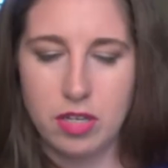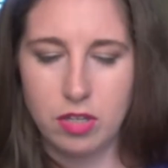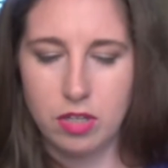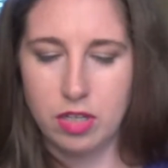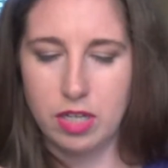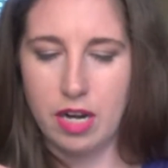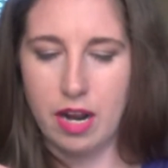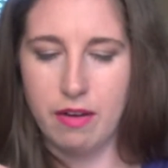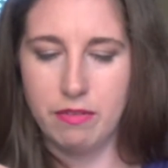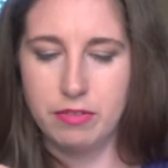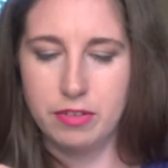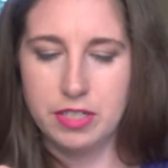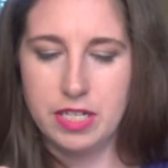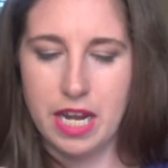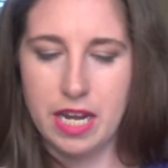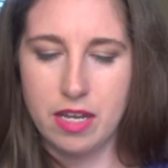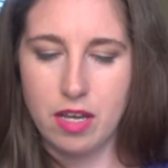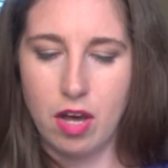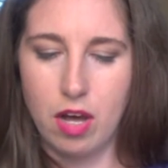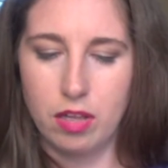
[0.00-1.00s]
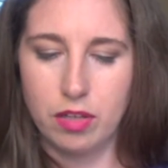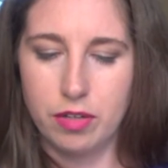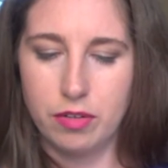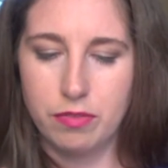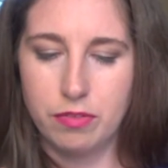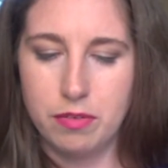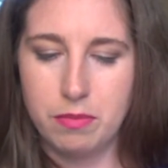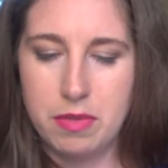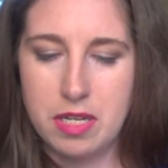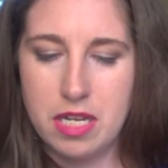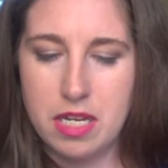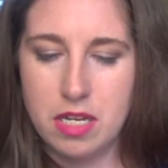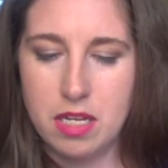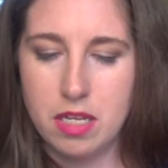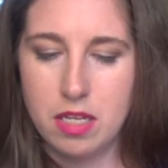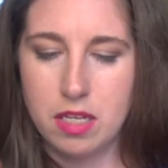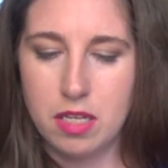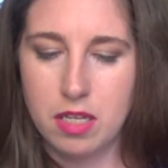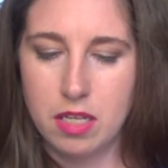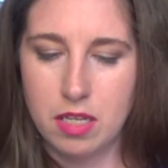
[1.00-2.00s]
a good everyday color for me.
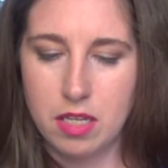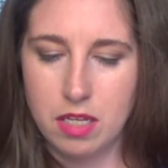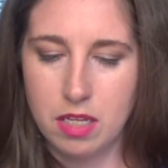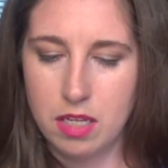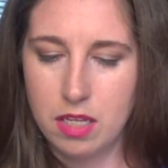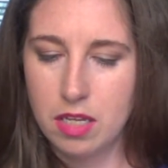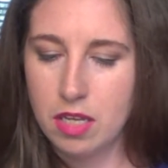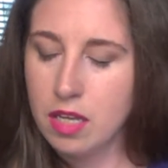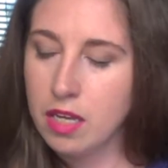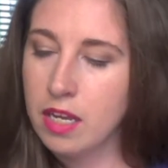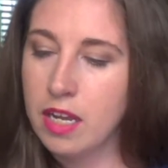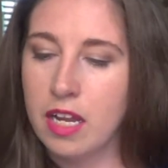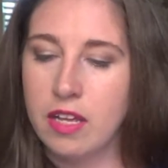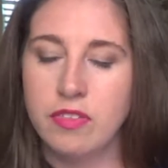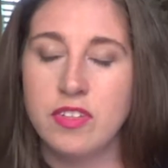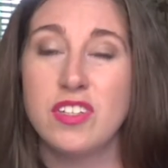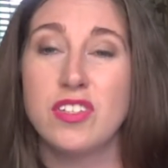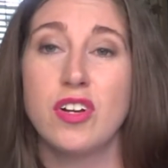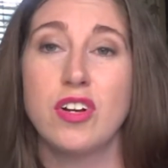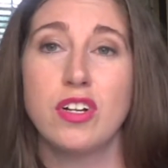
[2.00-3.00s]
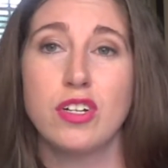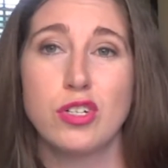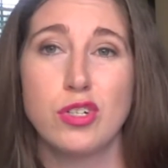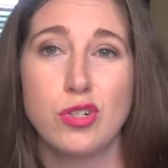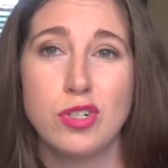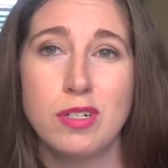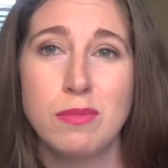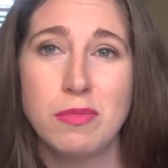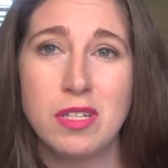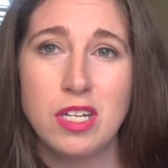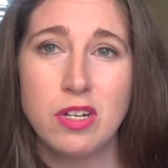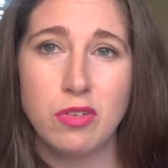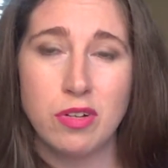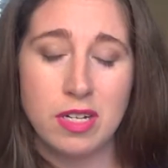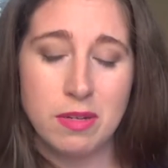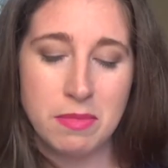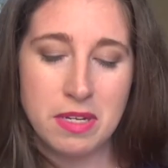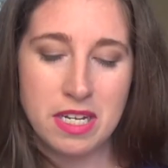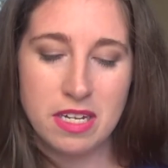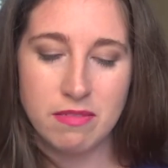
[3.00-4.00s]
And these are extremely
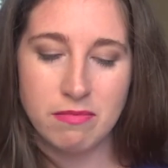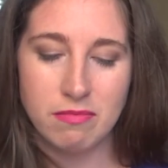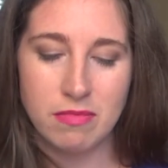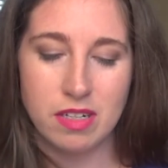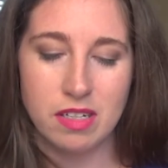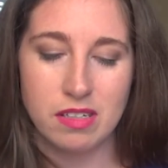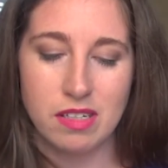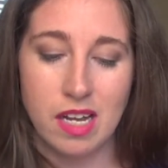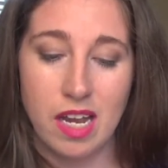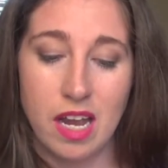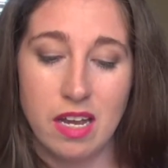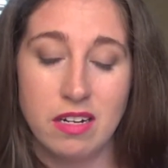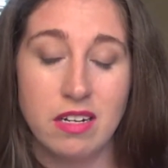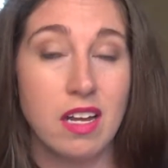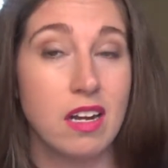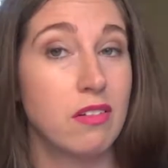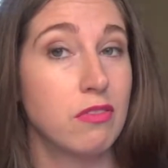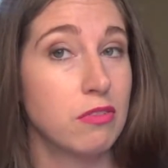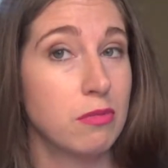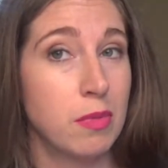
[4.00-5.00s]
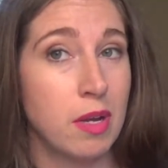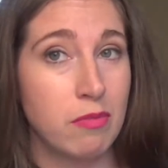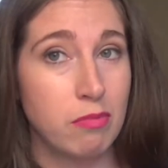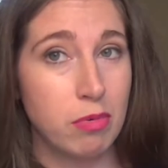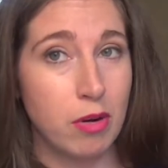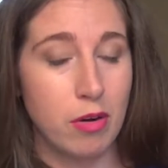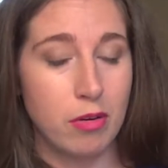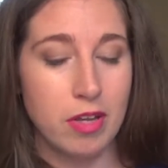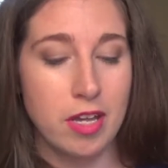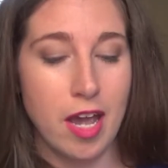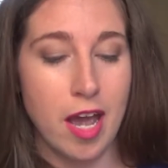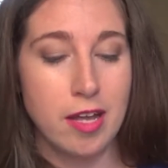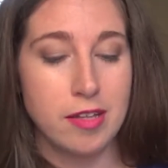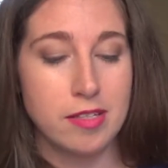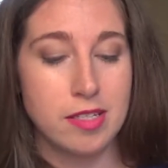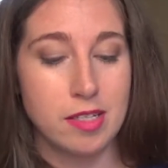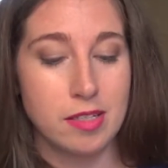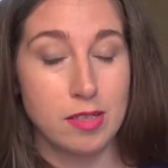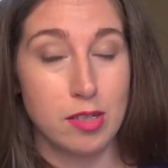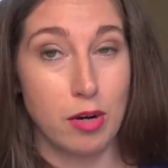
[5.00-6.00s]
creamy. None of them have broke yet
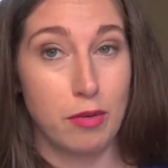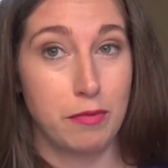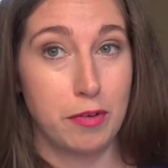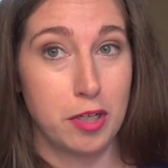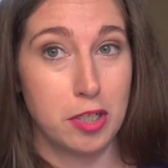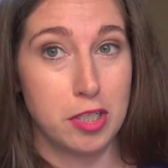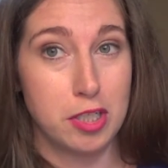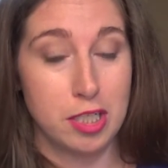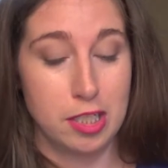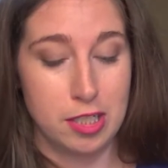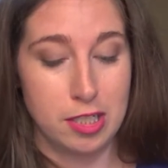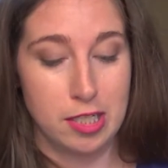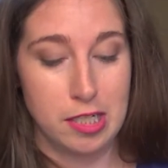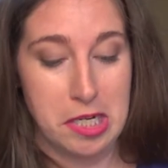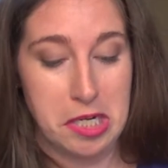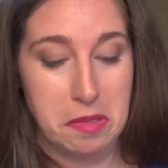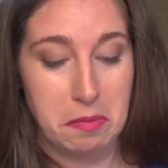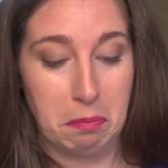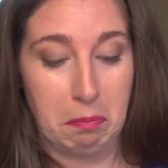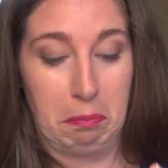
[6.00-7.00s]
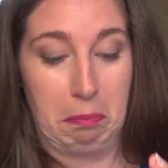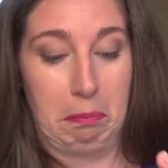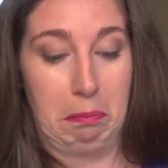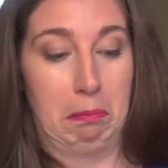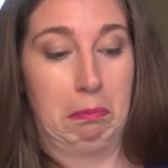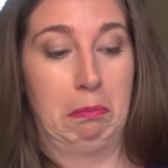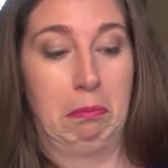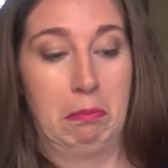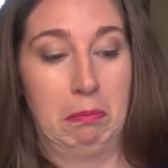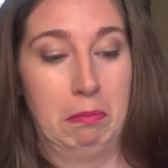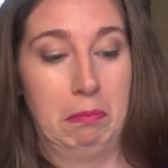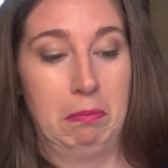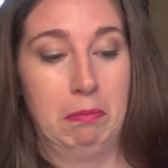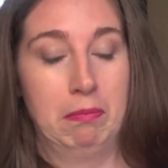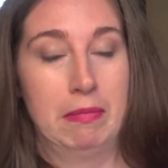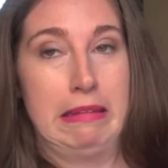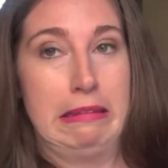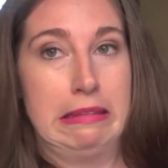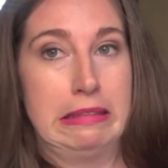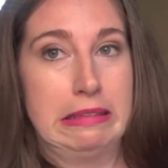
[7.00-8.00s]
since our first incident.
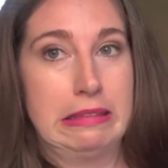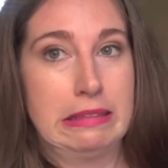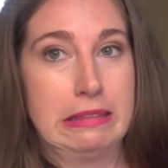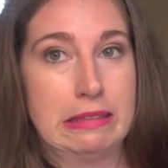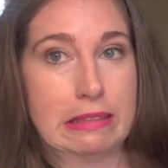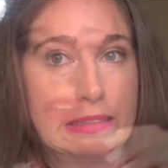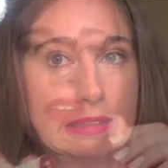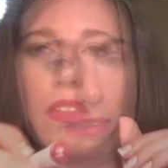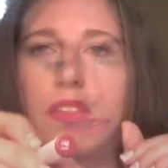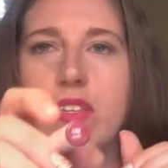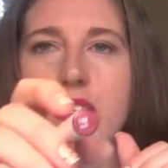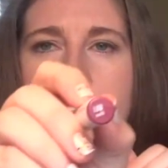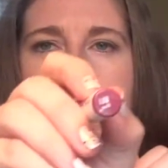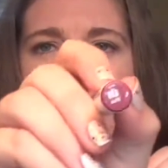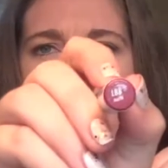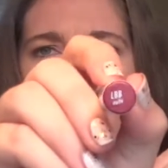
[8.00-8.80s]
This